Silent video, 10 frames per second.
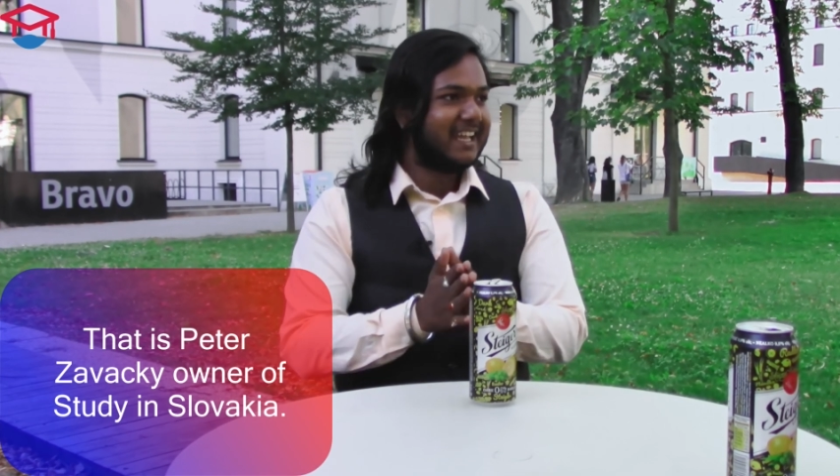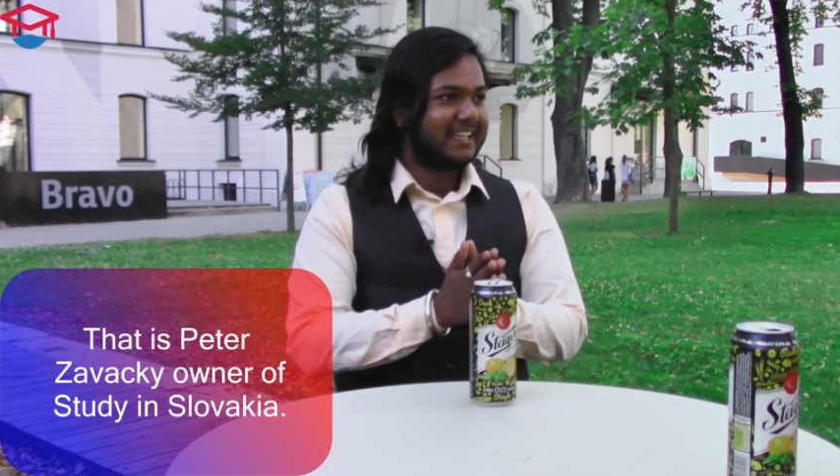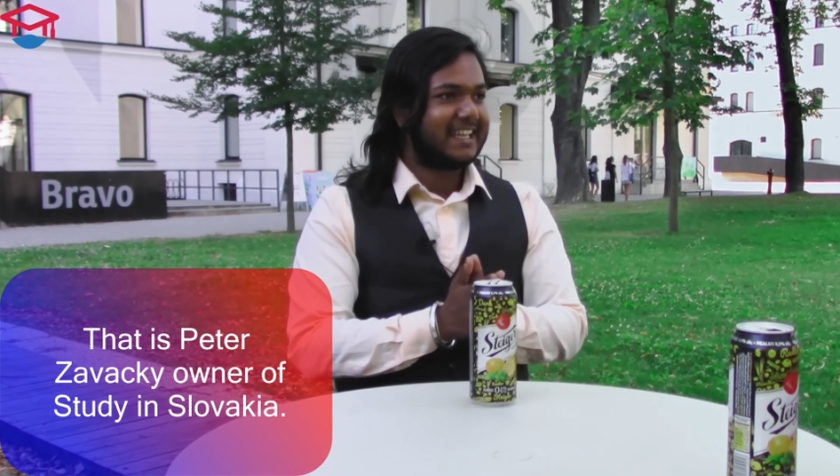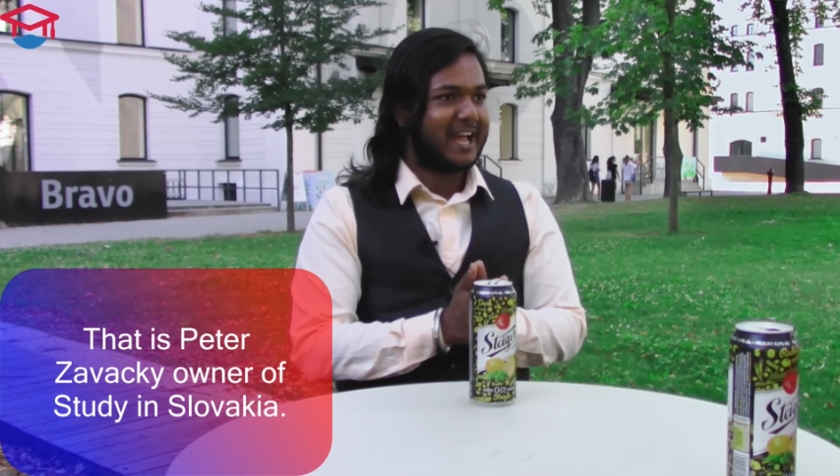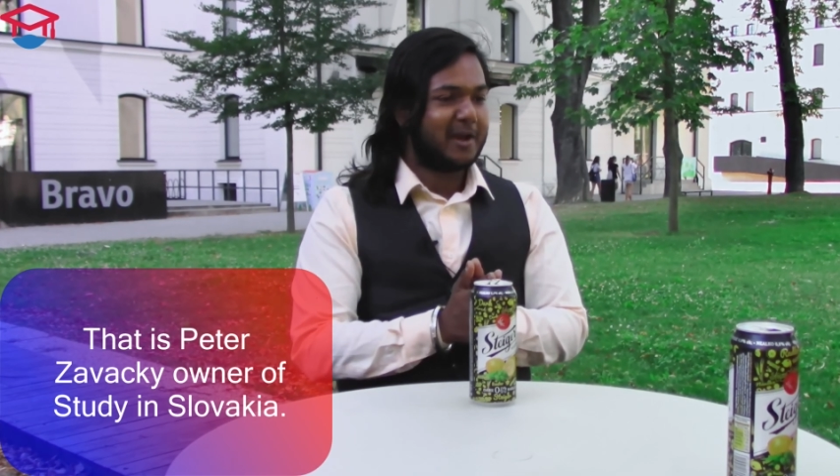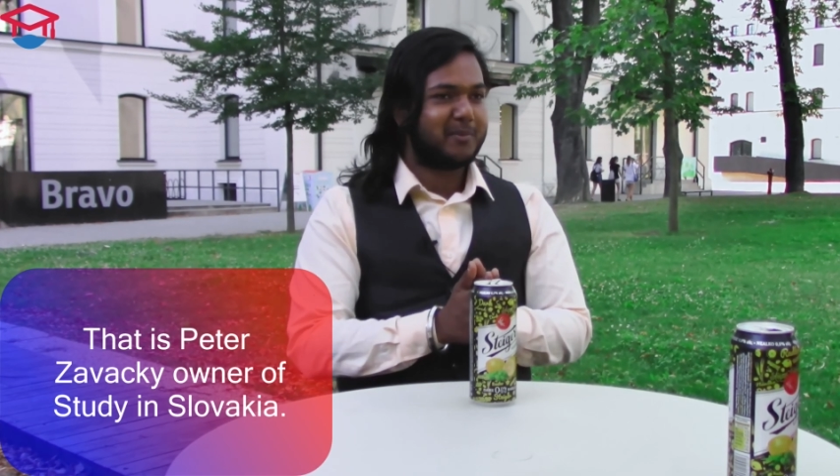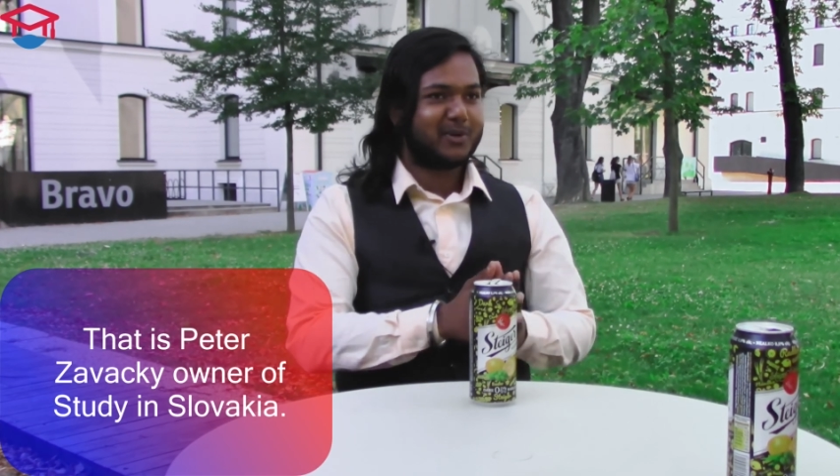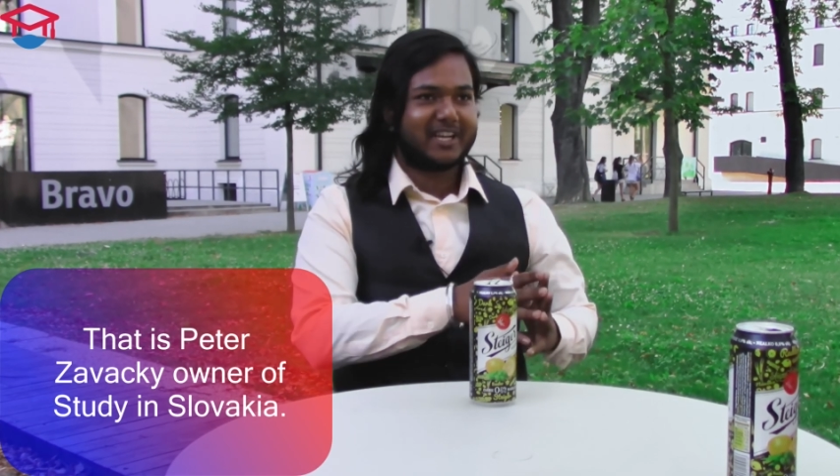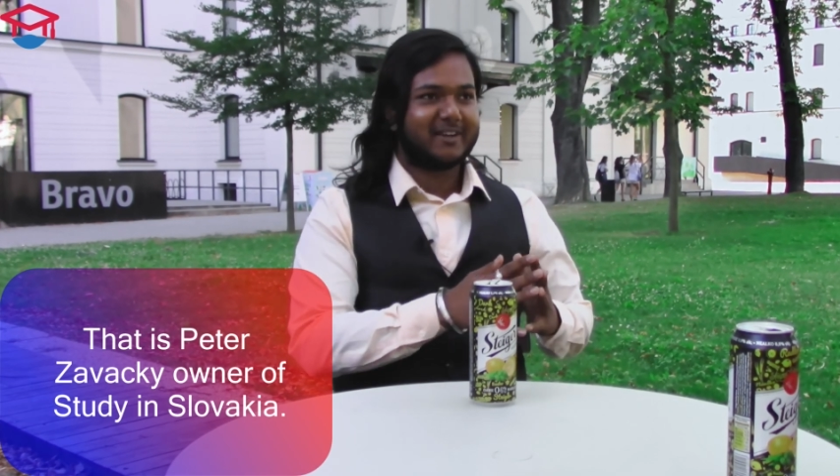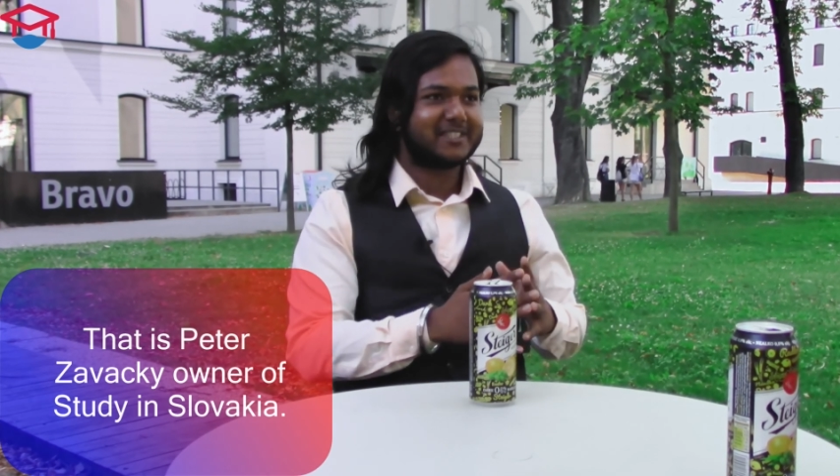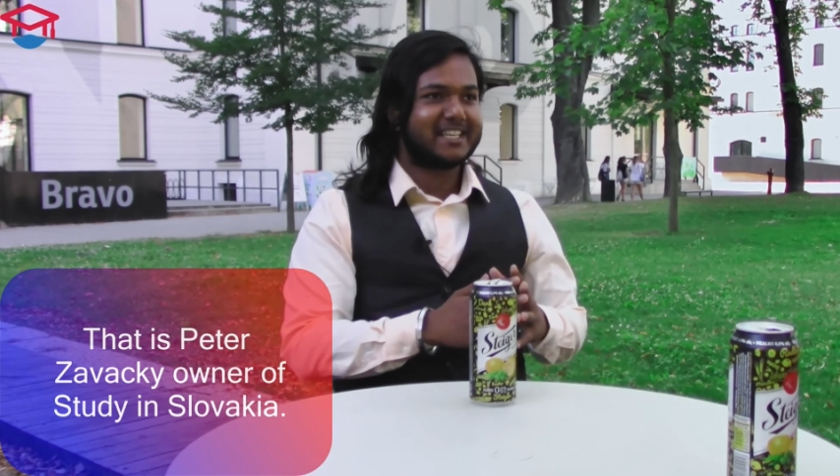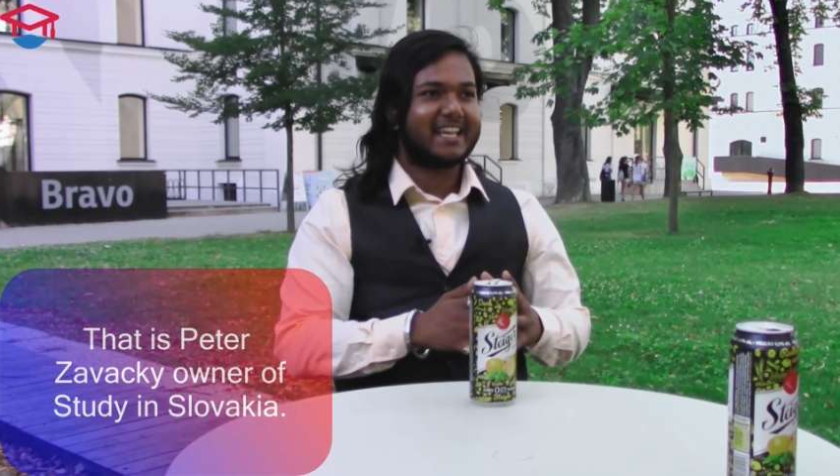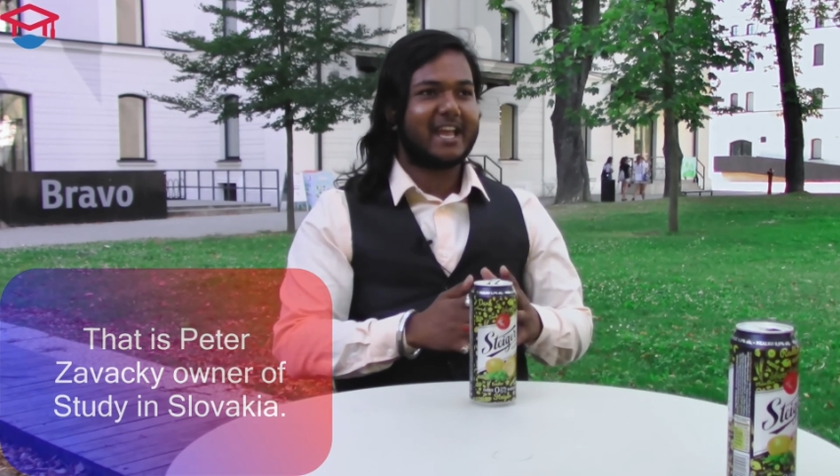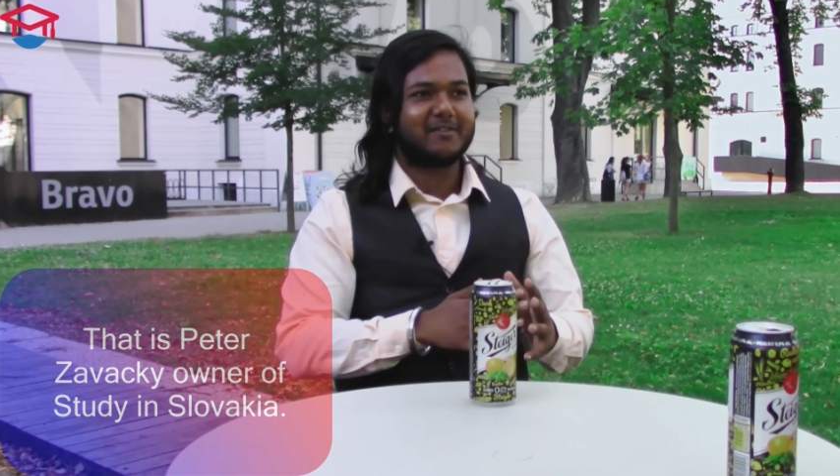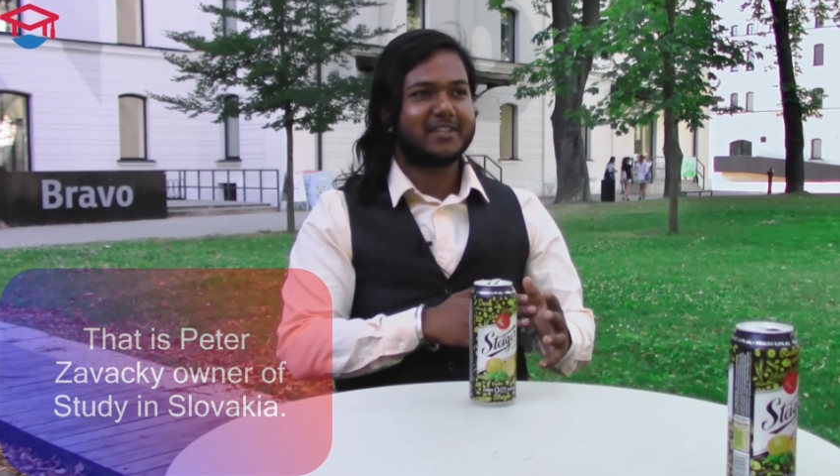in the airport and I was
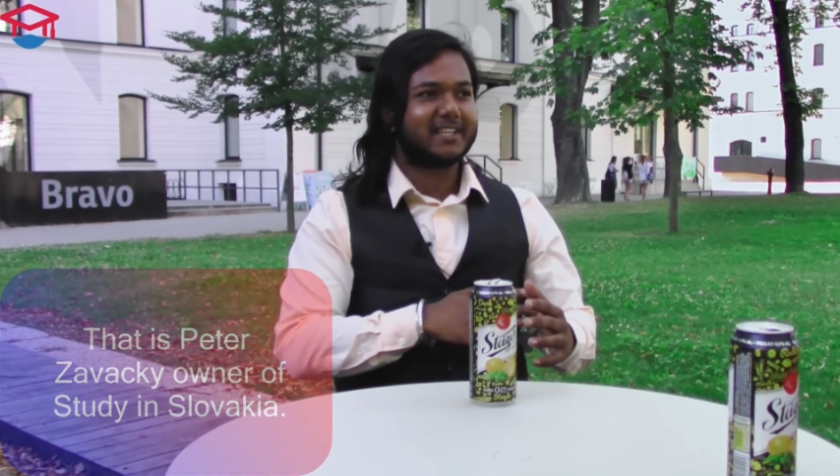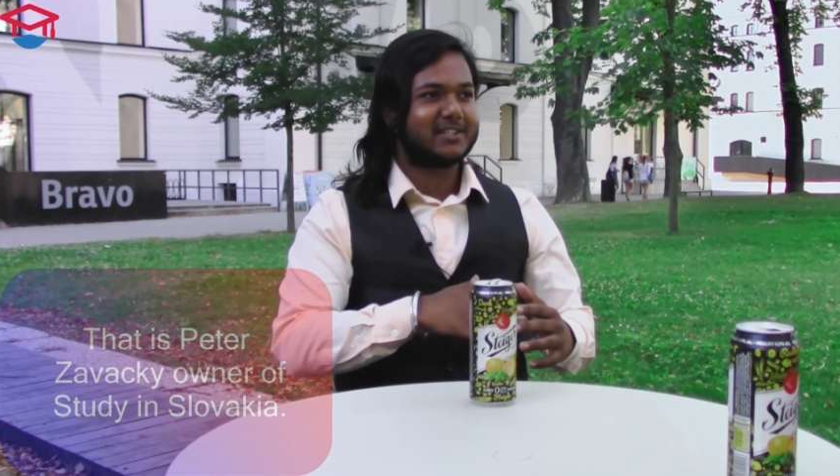everything